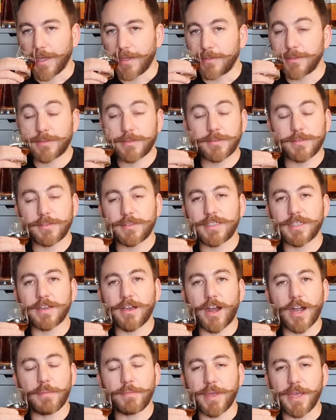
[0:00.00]

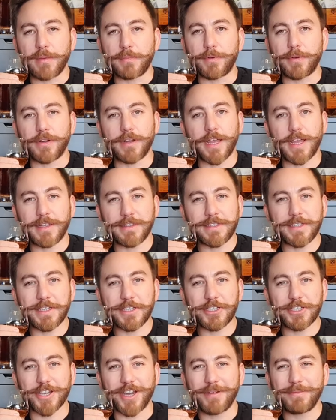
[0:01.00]
Cigar paper,
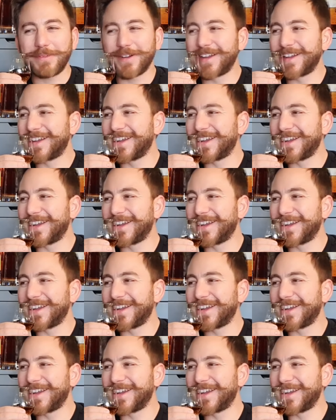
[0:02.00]
antique shop.